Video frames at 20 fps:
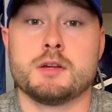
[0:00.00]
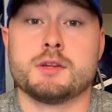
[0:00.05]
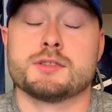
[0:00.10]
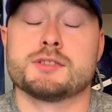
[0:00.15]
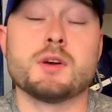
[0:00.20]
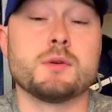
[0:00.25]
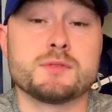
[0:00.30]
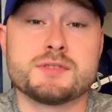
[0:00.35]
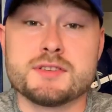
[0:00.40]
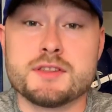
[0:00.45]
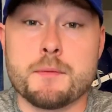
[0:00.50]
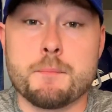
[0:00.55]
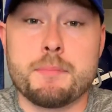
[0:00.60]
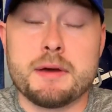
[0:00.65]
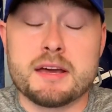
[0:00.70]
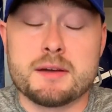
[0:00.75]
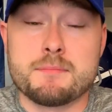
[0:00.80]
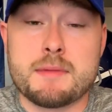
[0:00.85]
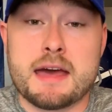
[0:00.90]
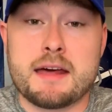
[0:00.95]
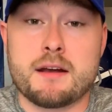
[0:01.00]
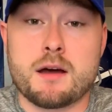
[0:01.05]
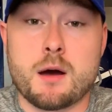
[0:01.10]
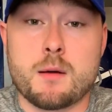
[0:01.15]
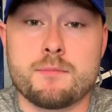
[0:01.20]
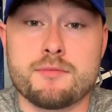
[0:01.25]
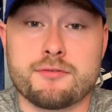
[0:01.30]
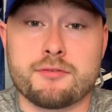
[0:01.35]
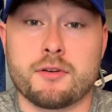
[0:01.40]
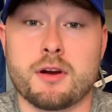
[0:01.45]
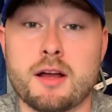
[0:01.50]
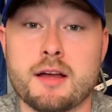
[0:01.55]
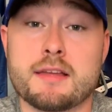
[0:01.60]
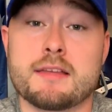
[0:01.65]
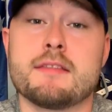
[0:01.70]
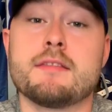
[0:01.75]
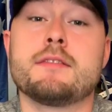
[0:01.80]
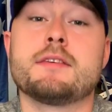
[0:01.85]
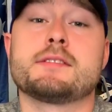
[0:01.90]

So to the big man up front,